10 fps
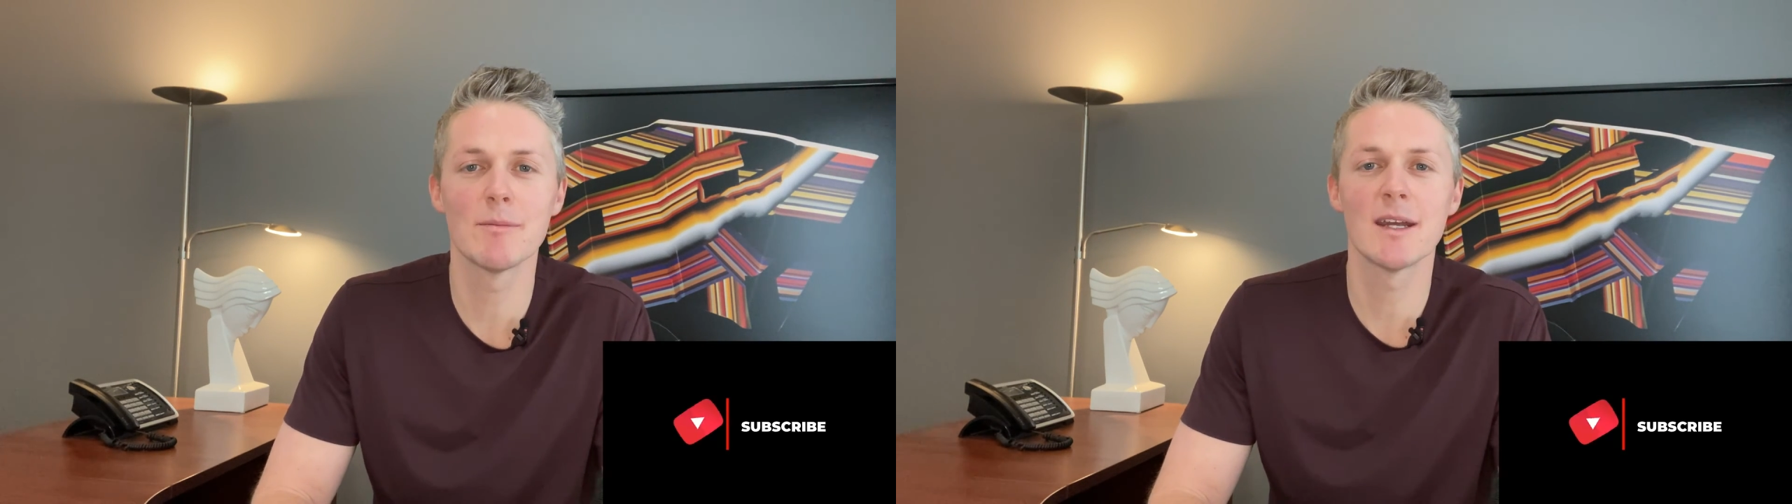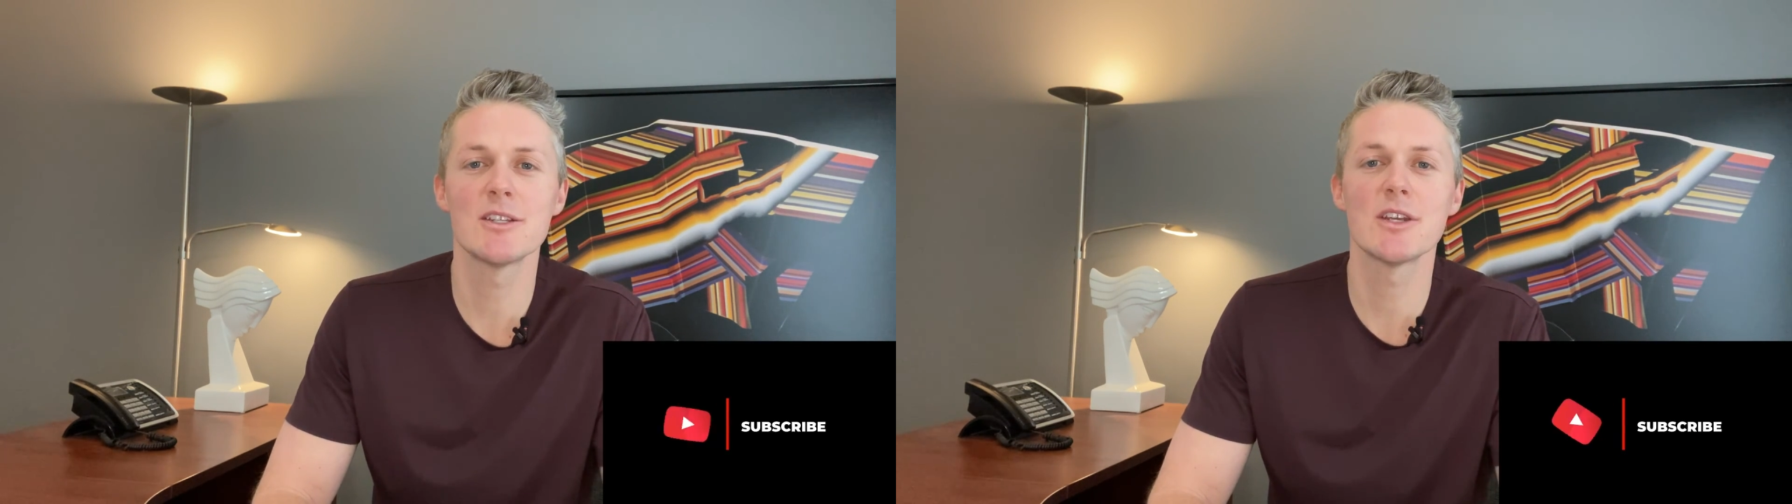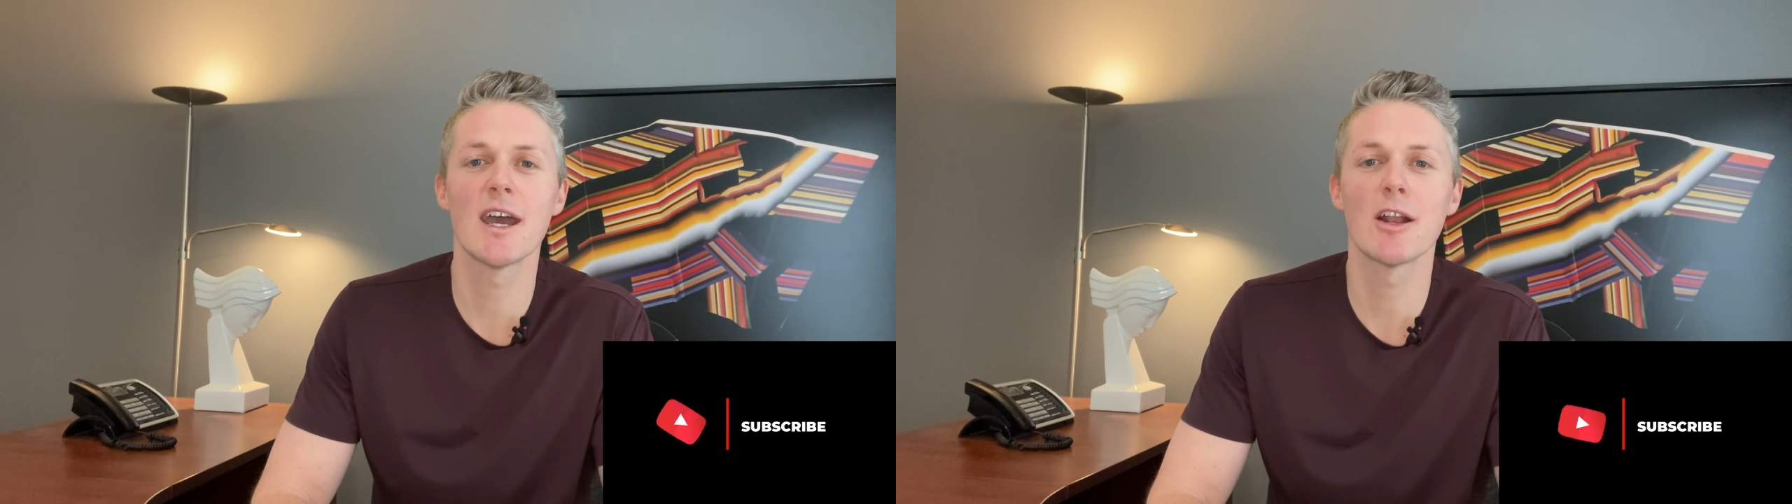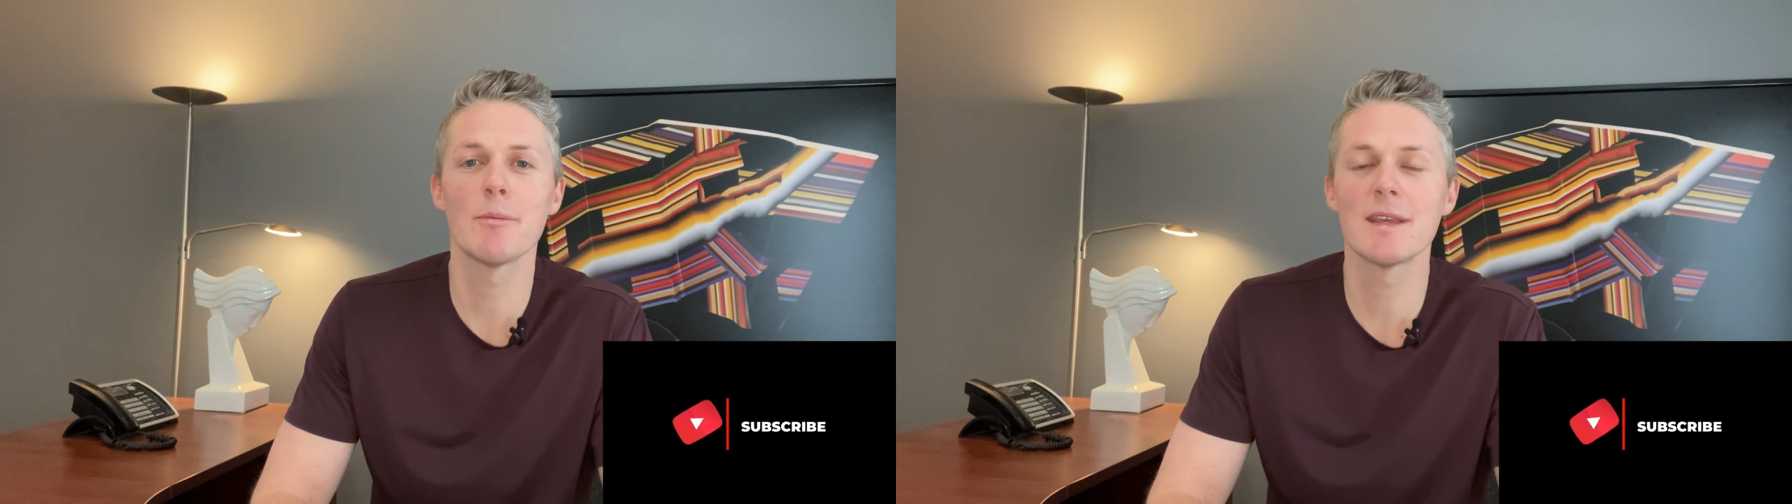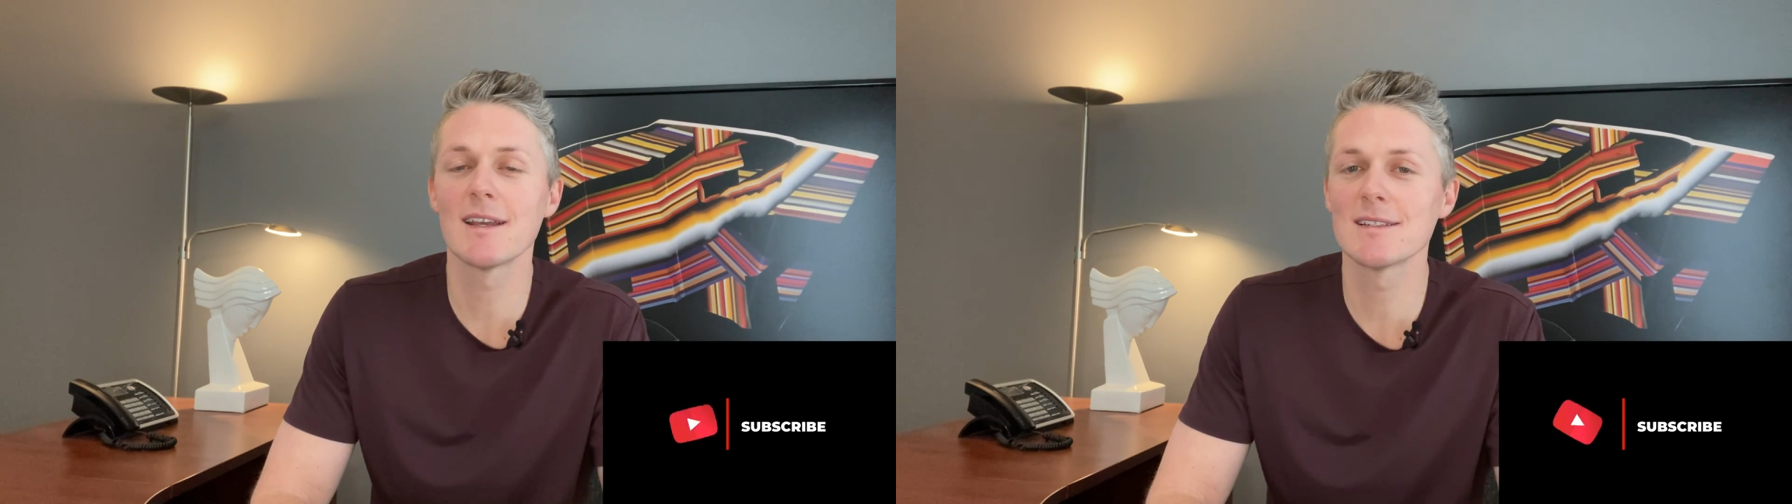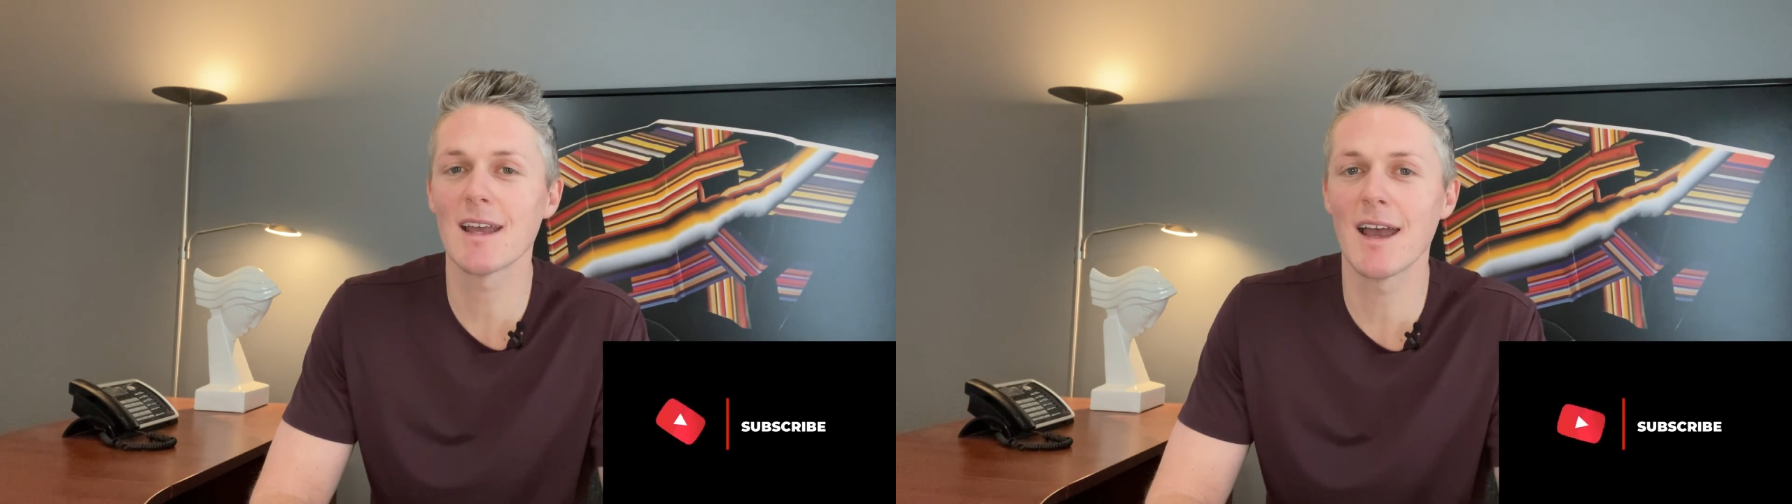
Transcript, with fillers: to my channel because